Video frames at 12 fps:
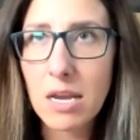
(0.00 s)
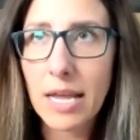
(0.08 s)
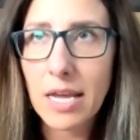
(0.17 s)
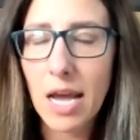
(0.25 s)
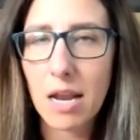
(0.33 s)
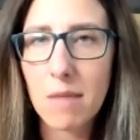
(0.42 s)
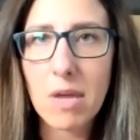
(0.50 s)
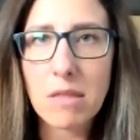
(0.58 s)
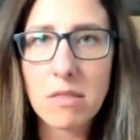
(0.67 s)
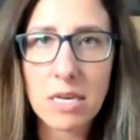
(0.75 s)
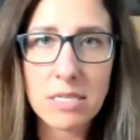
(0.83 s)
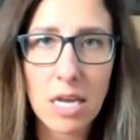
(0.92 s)
I kind of
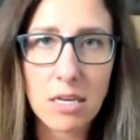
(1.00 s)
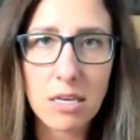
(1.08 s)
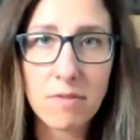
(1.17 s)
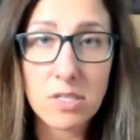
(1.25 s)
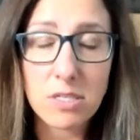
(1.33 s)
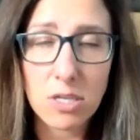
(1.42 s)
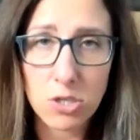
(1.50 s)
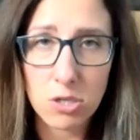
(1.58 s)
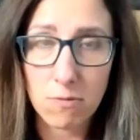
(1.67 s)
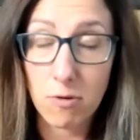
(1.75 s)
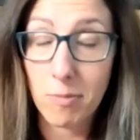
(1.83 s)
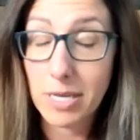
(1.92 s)
made the executive
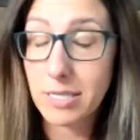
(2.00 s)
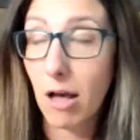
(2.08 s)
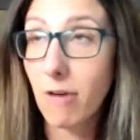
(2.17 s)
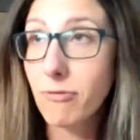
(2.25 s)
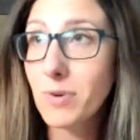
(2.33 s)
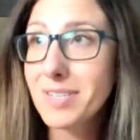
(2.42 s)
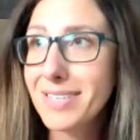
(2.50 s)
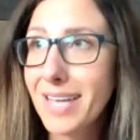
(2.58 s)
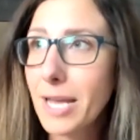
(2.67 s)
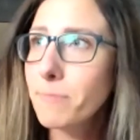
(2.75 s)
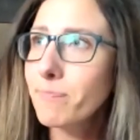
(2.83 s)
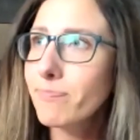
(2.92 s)
decision for myself, was
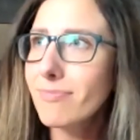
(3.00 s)
like,